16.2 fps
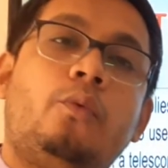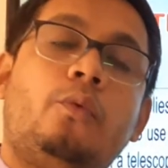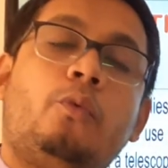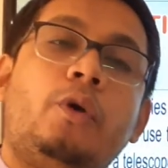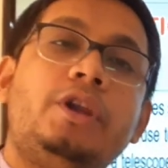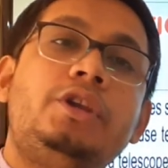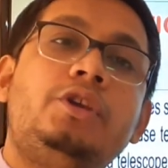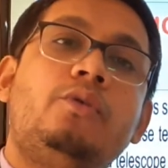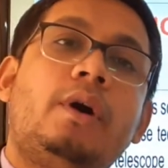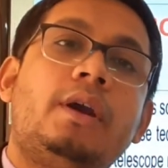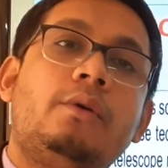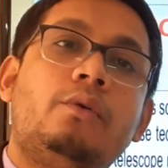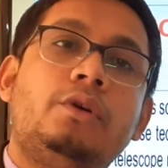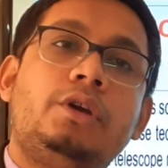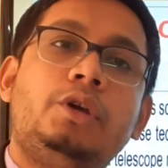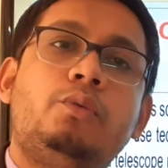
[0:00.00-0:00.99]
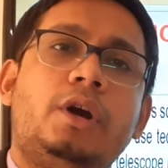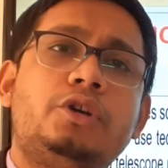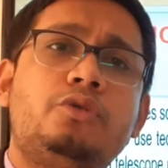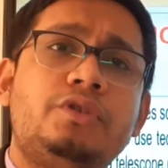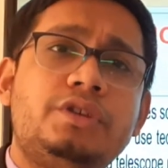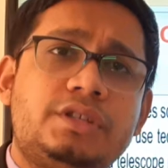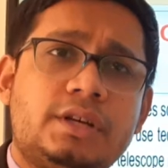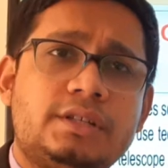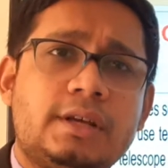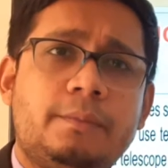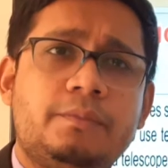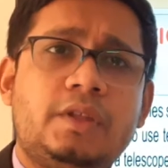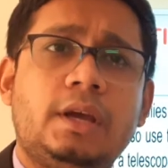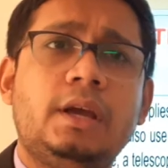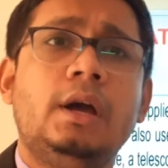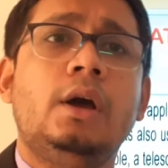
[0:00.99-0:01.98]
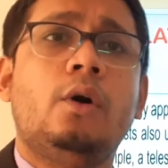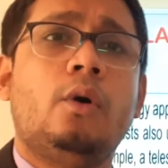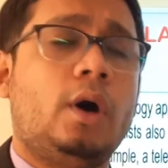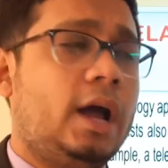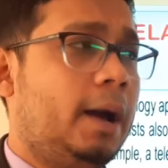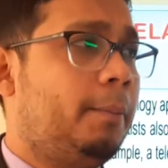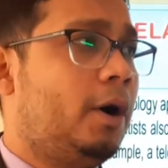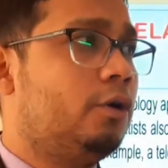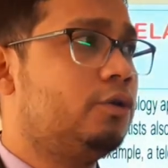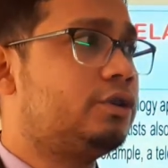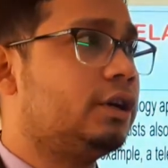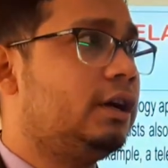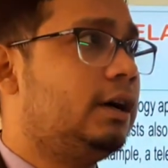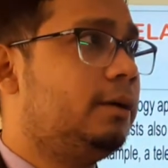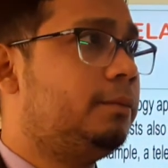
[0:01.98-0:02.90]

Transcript: when you want to research something about